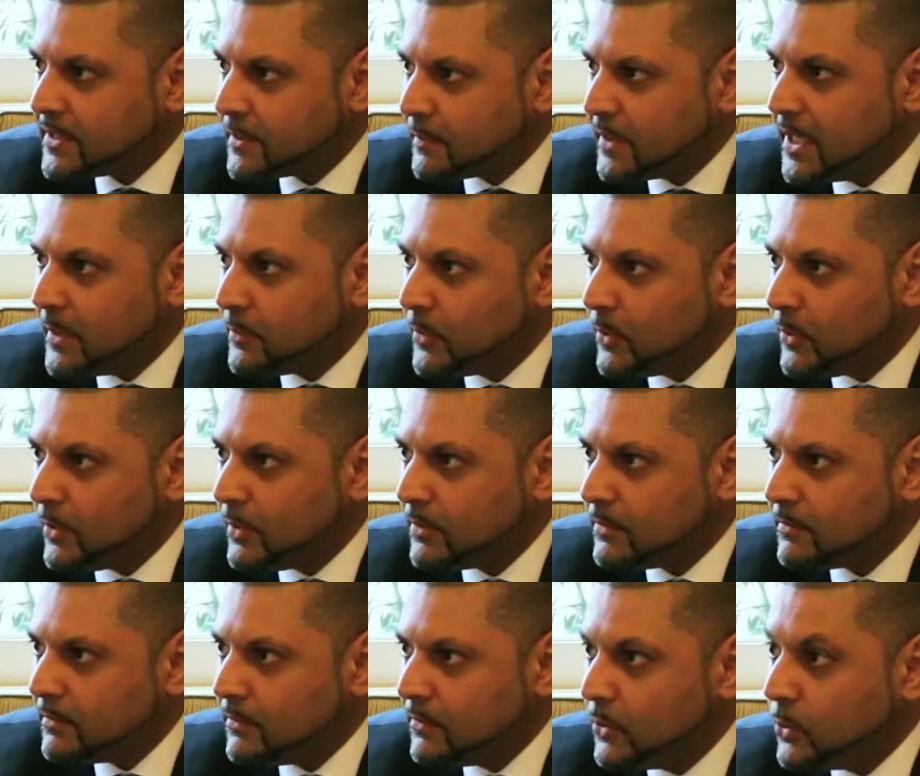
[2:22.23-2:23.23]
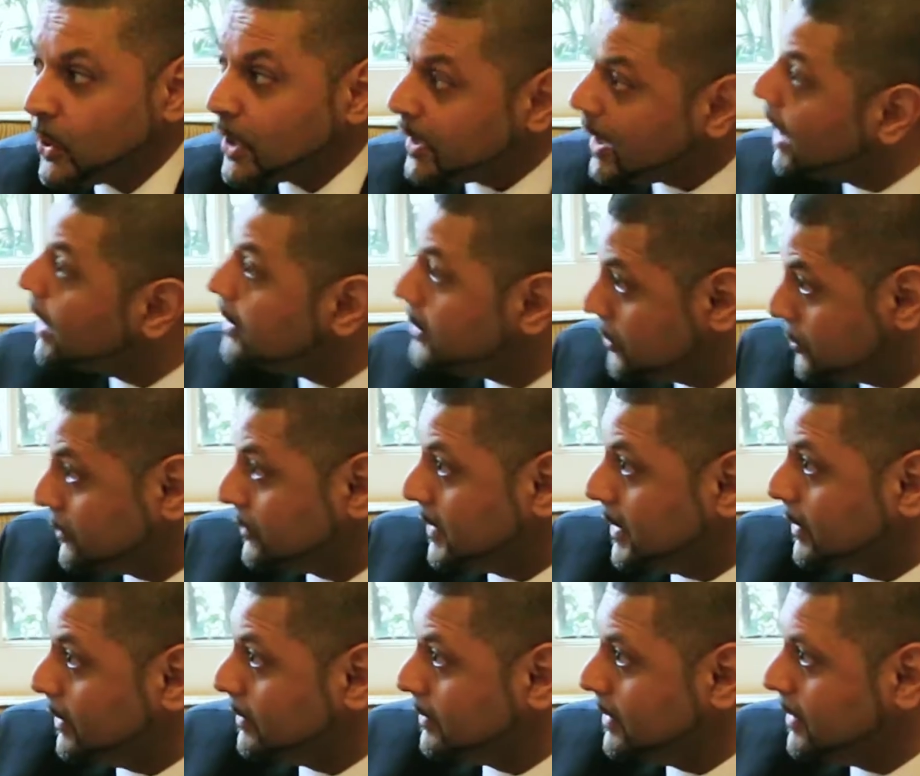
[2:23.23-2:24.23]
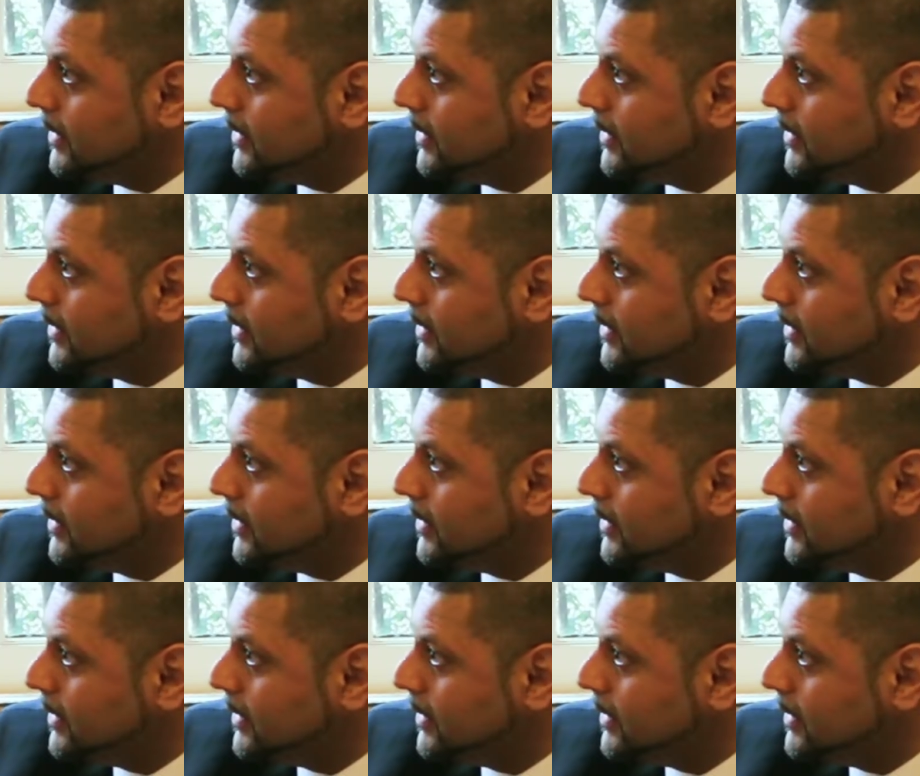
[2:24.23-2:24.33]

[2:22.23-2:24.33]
to people who are not in this field,